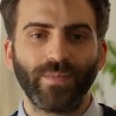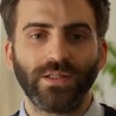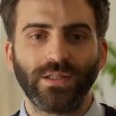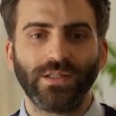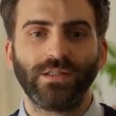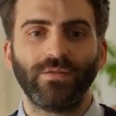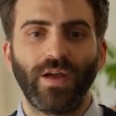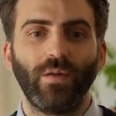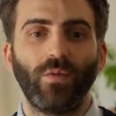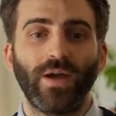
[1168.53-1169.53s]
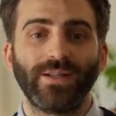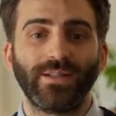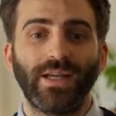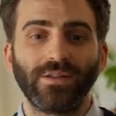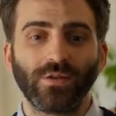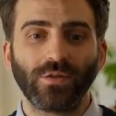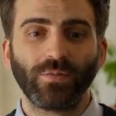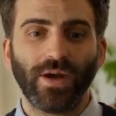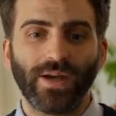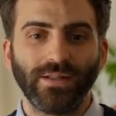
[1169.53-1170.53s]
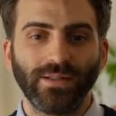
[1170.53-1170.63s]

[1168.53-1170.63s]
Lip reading: is this is available as nasal sprays,